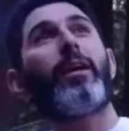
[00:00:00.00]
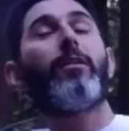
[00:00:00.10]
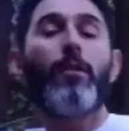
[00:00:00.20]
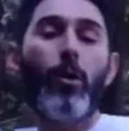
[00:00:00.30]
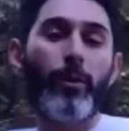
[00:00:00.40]

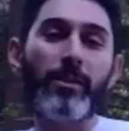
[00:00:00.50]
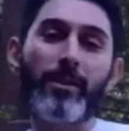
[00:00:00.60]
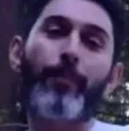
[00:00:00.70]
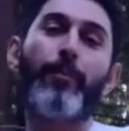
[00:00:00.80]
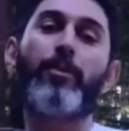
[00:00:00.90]
alone and
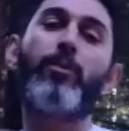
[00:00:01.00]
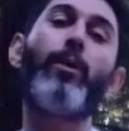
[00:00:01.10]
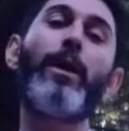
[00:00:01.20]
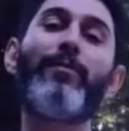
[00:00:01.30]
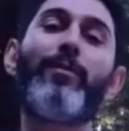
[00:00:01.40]
separate and
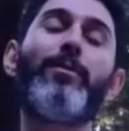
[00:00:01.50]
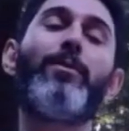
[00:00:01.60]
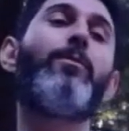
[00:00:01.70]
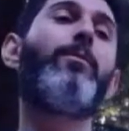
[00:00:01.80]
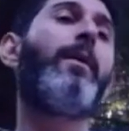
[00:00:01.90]
away from
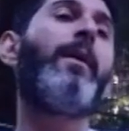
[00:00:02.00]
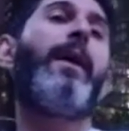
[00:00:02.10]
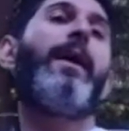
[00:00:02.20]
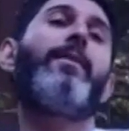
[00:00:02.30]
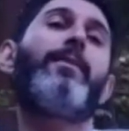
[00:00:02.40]
you.
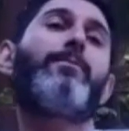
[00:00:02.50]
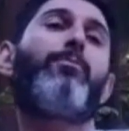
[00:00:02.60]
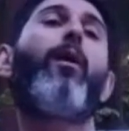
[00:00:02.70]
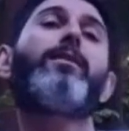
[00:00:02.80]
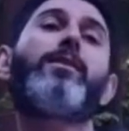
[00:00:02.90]
And this
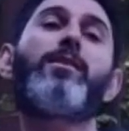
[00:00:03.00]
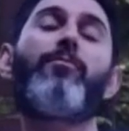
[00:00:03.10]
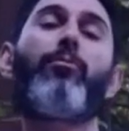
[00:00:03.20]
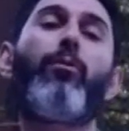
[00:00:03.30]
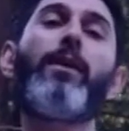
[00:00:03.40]
process of
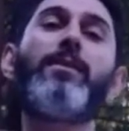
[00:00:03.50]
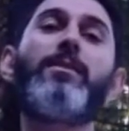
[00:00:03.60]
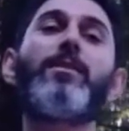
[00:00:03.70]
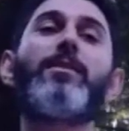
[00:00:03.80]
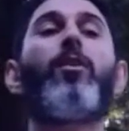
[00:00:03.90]
presence
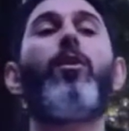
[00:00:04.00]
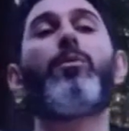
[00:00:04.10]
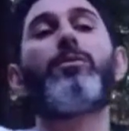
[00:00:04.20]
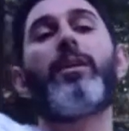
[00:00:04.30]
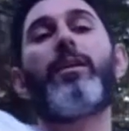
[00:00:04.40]
is like
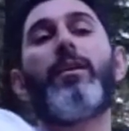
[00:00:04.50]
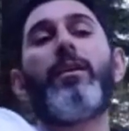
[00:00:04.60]
almost like